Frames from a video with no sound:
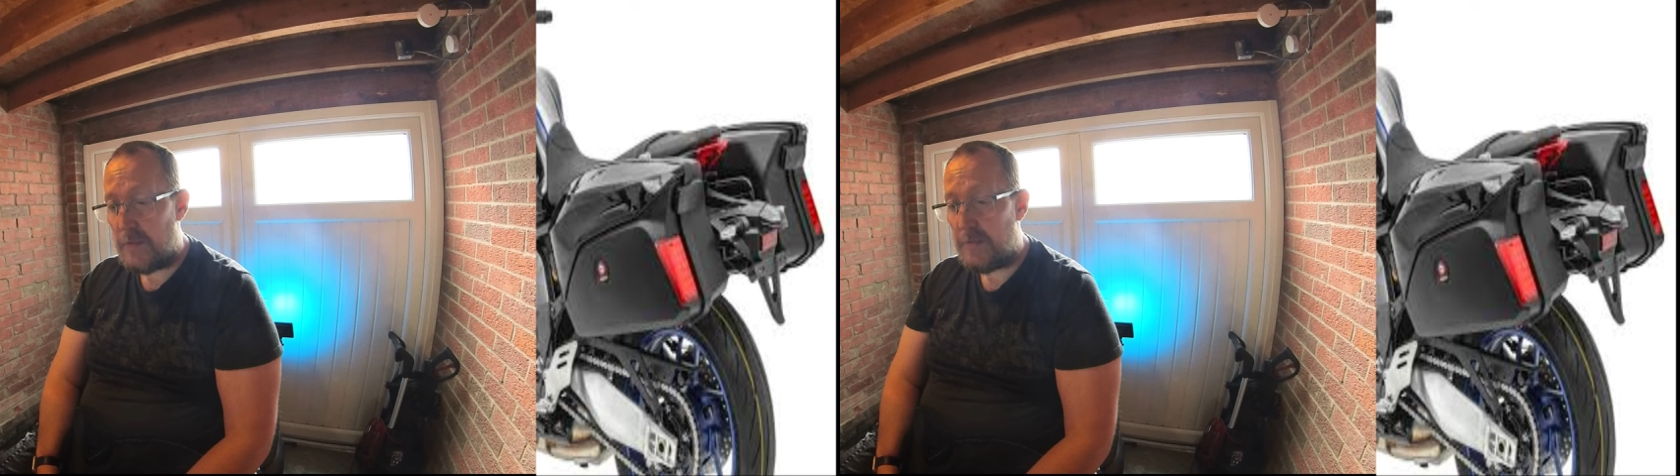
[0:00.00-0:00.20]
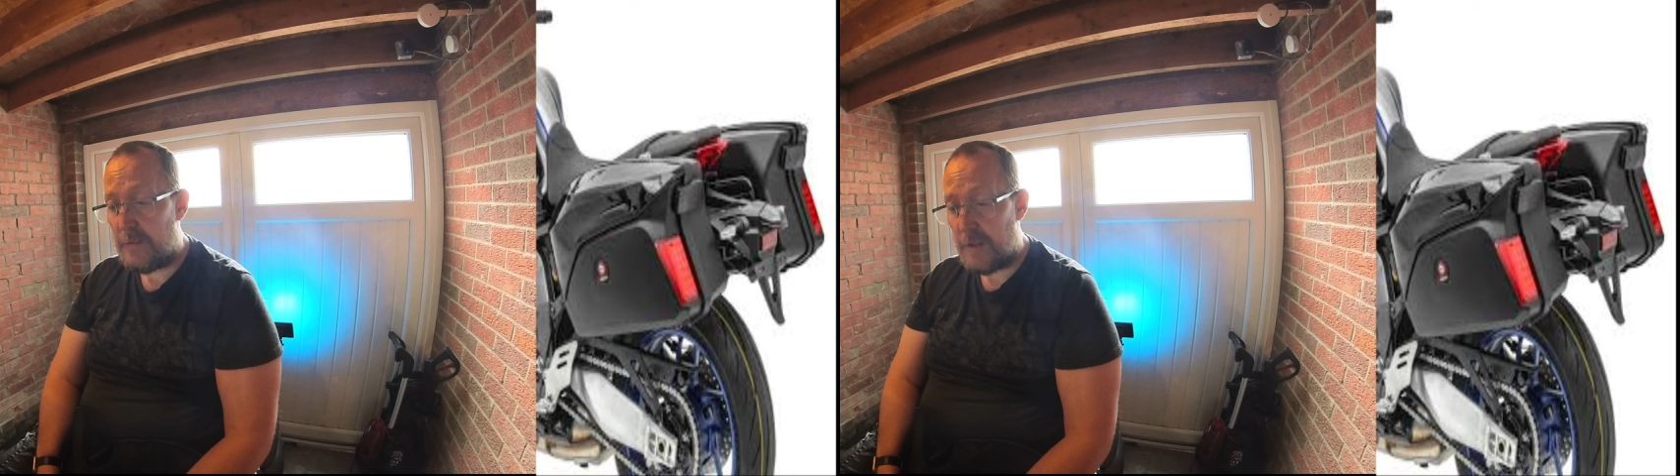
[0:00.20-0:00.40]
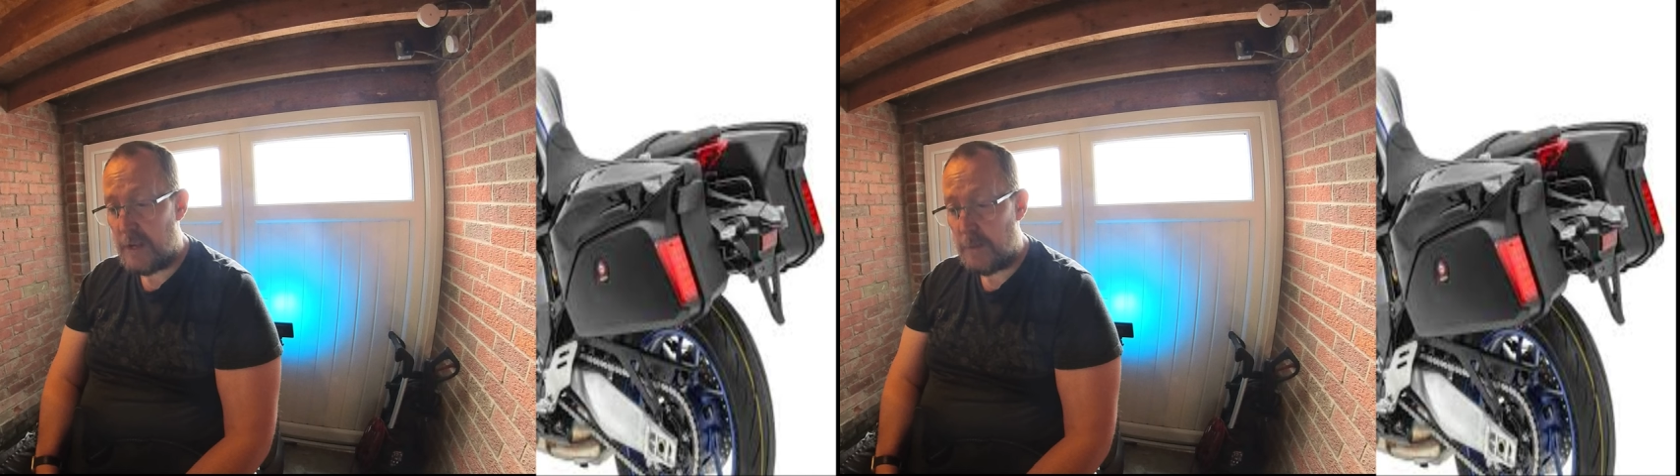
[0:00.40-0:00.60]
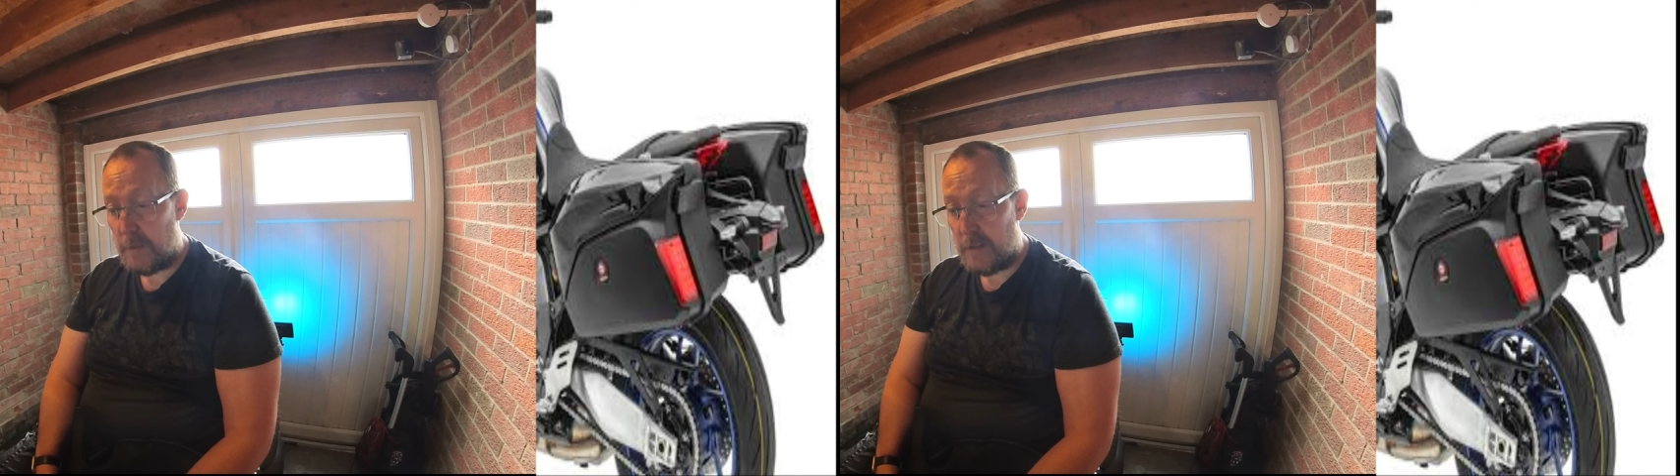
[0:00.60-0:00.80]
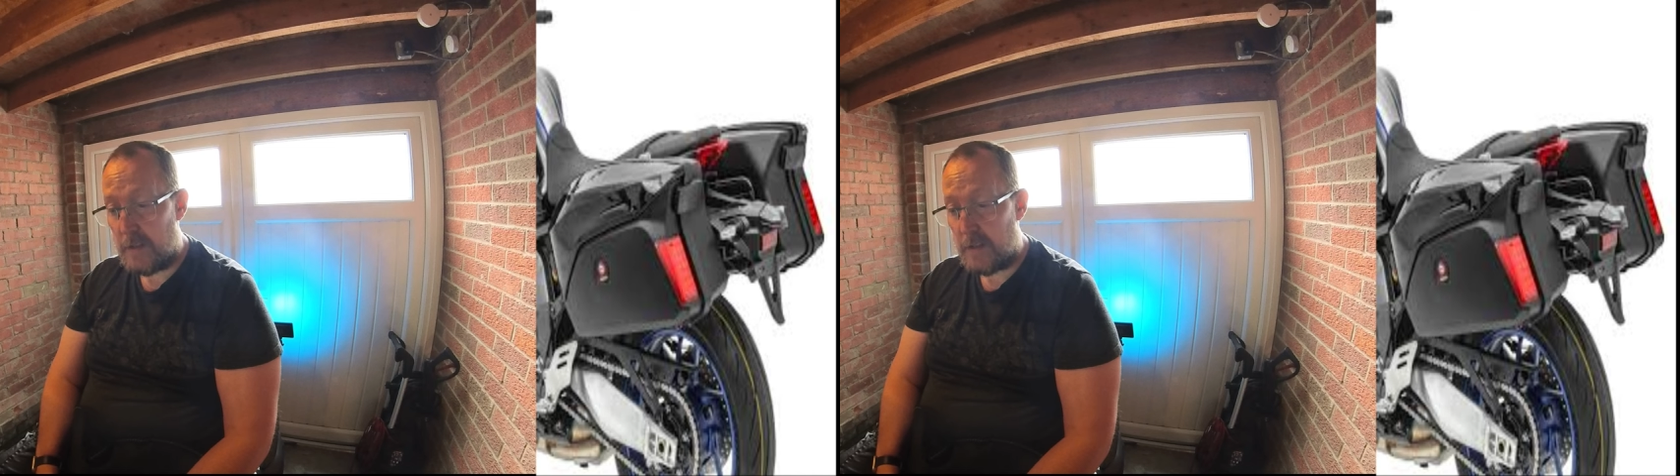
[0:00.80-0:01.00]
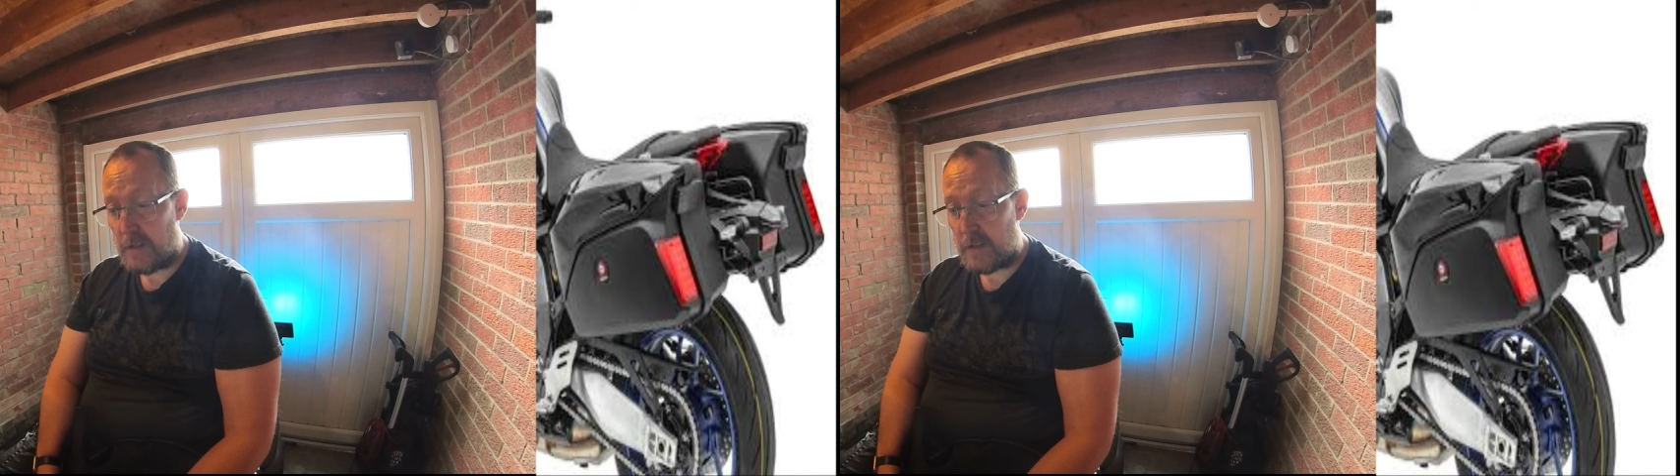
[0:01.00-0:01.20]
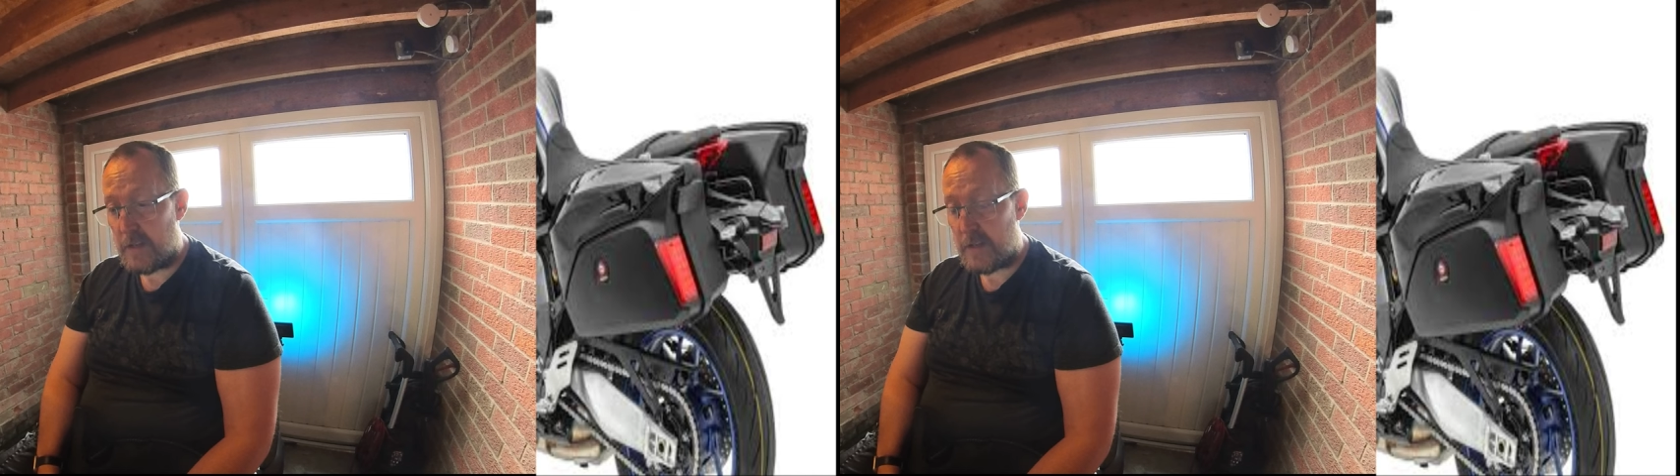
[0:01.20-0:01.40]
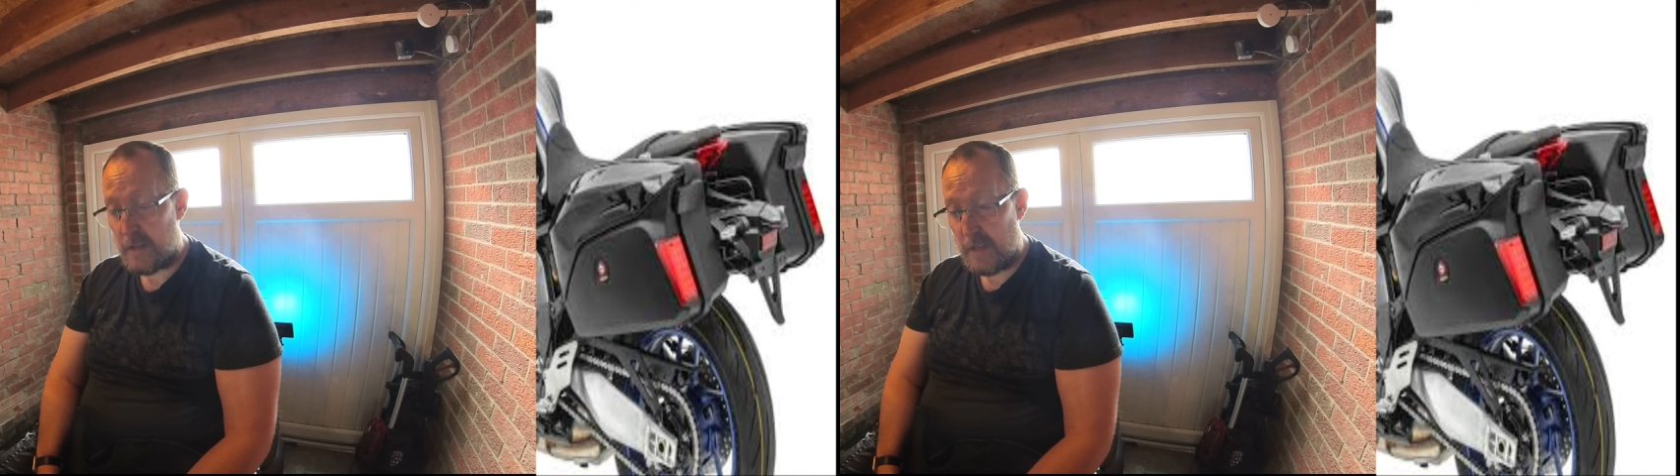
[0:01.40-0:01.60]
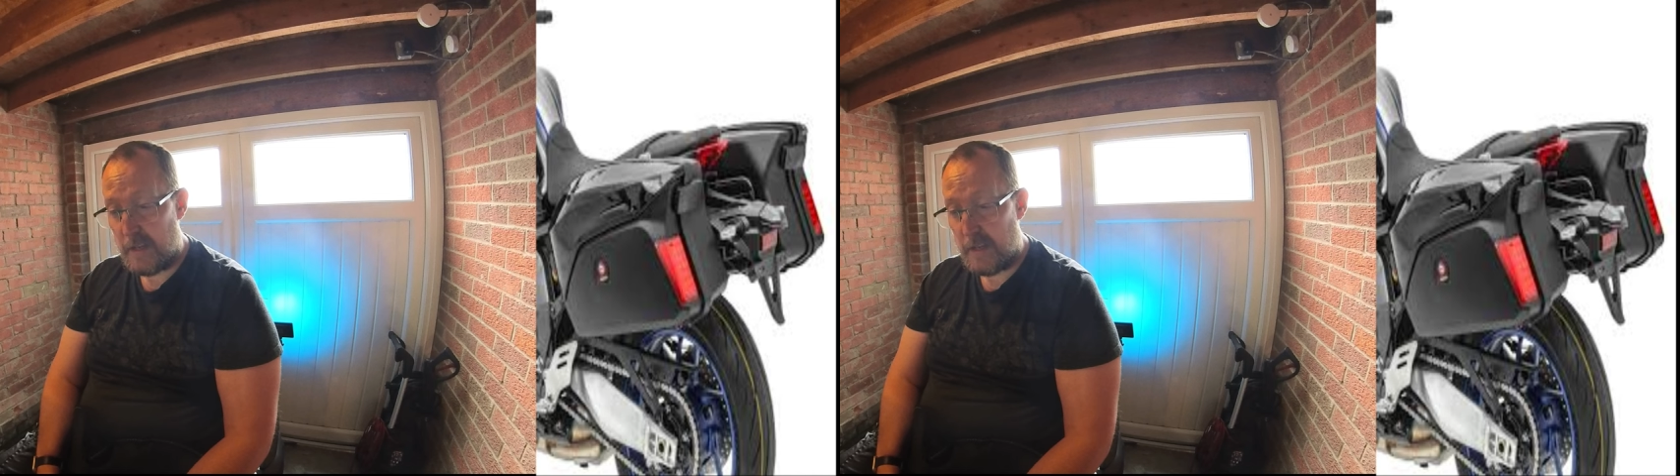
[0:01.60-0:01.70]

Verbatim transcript: and have available inner liners